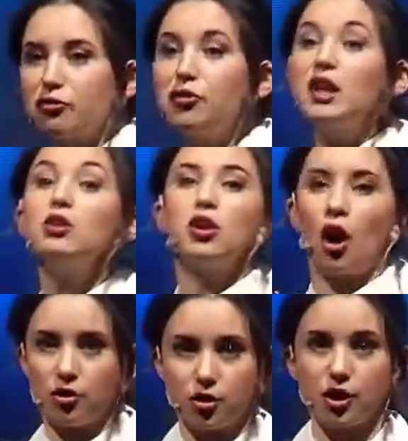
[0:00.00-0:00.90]
real
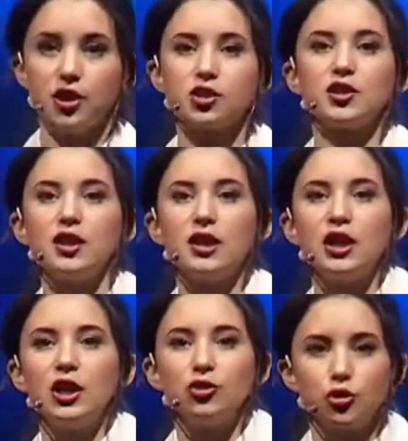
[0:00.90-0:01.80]
concerts
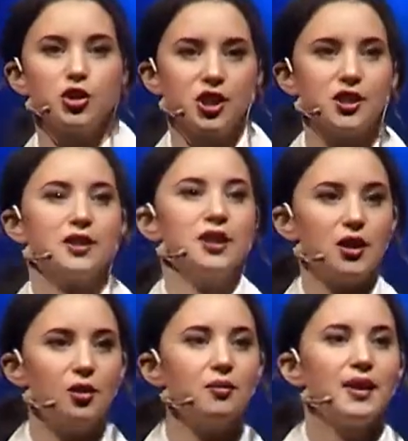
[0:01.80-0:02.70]
to just, you
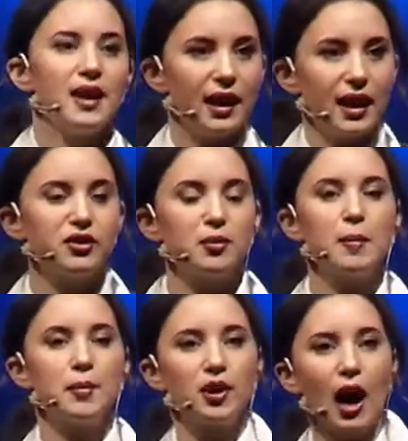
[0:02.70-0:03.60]
know, let the
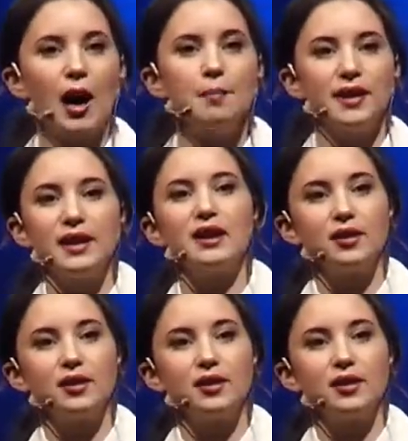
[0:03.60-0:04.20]
people come and then